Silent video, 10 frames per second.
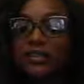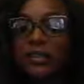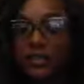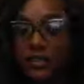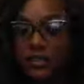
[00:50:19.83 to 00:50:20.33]
The
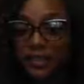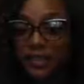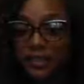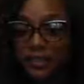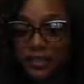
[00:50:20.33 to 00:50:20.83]
thing
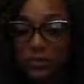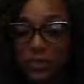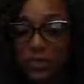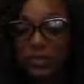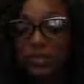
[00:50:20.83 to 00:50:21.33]
is,
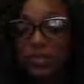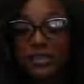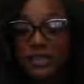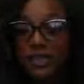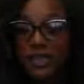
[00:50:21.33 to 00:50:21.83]
it's on a
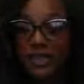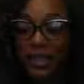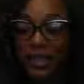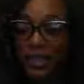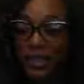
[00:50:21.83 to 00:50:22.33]

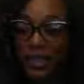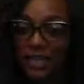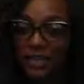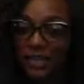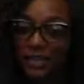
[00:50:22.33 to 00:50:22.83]
Sunday
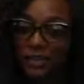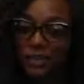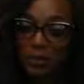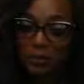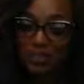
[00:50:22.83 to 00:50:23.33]
and it's in the
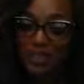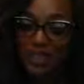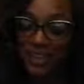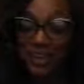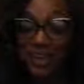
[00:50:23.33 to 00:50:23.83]
middle of the
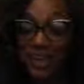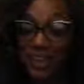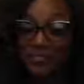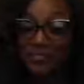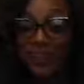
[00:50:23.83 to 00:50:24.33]
day and I
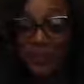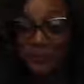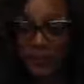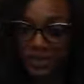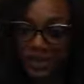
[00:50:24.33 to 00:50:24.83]
have
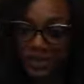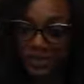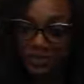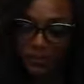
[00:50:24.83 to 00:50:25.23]
time today.